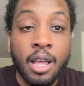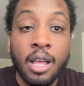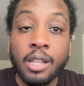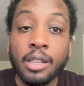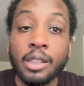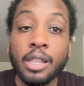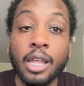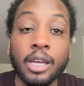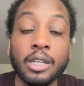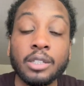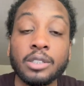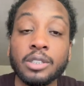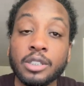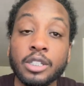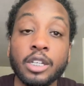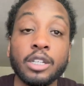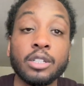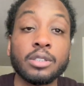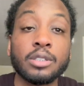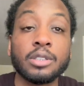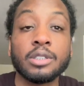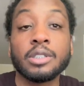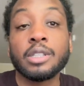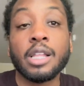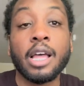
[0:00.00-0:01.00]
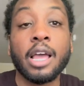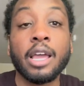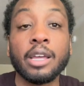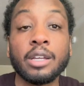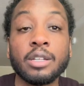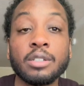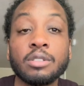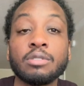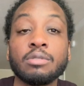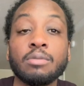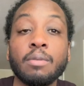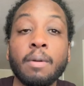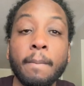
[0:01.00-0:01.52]
Like, seriously, like,
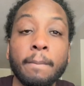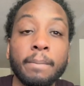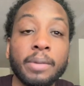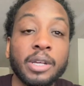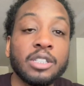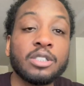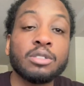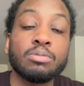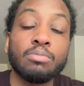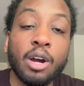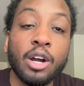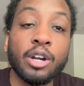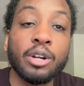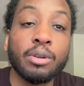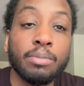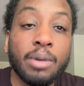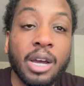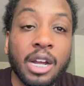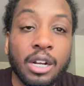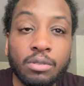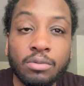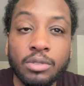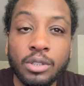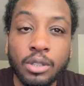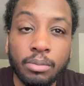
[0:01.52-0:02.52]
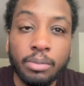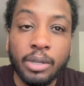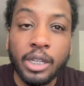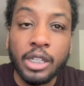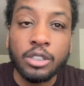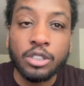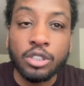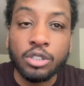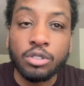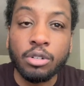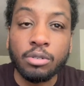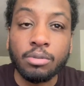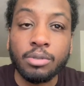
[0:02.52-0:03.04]
be smart about it when you be in a
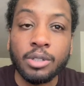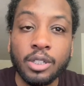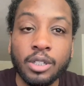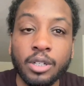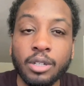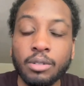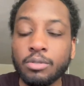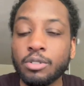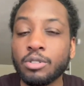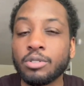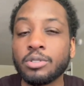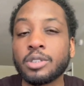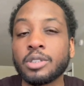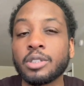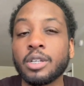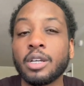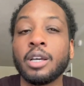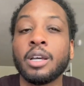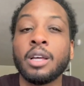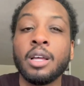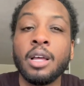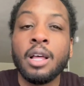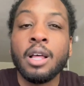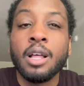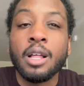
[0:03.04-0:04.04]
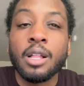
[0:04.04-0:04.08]
strip club, you know what I'm saying?